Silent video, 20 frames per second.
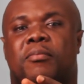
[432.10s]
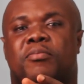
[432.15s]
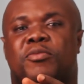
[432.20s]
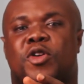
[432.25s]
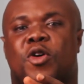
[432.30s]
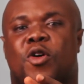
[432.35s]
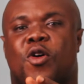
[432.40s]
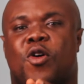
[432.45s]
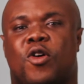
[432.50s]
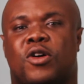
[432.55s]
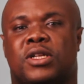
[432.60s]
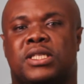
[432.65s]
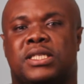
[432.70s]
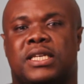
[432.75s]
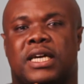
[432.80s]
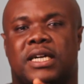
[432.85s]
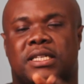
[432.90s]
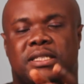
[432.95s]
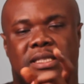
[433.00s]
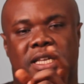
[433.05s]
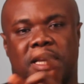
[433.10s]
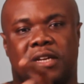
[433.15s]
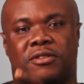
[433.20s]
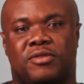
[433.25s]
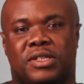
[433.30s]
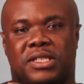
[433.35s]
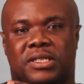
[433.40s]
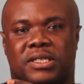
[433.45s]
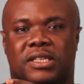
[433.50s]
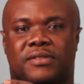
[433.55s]
Your contact then
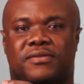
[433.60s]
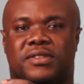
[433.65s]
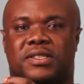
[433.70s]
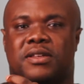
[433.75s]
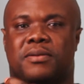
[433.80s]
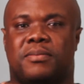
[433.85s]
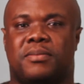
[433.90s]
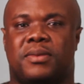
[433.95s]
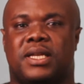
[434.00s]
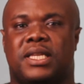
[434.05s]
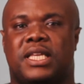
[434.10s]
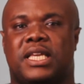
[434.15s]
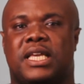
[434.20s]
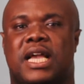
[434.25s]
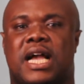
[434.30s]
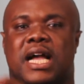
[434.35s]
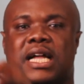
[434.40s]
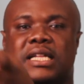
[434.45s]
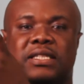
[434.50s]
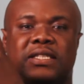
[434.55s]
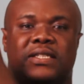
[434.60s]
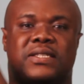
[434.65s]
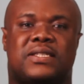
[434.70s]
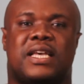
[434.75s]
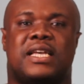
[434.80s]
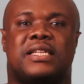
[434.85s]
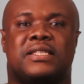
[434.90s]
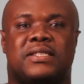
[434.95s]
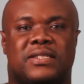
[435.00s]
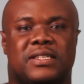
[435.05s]
receives the money and
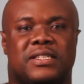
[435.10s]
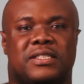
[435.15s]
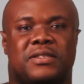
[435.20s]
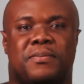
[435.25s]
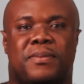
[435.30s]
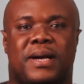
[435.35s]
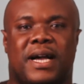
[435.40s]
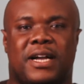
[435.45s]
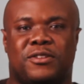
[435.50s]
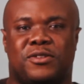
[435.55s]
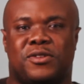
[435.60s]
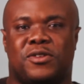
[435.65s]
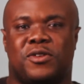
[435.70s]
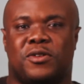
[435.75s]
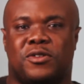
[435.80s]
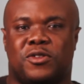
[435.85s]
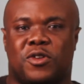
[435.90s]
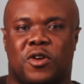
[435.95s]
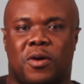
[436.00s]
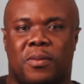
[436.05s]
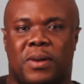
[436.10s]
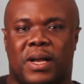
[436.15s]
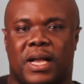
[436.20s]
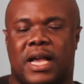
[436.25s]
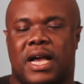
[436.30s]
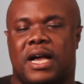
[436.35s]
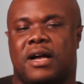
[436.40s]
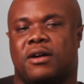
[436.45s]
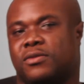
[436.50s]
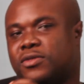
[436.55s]
sends it back to your DOM
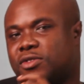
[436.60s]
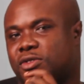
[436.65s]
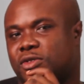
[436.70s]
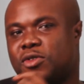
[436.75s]
account.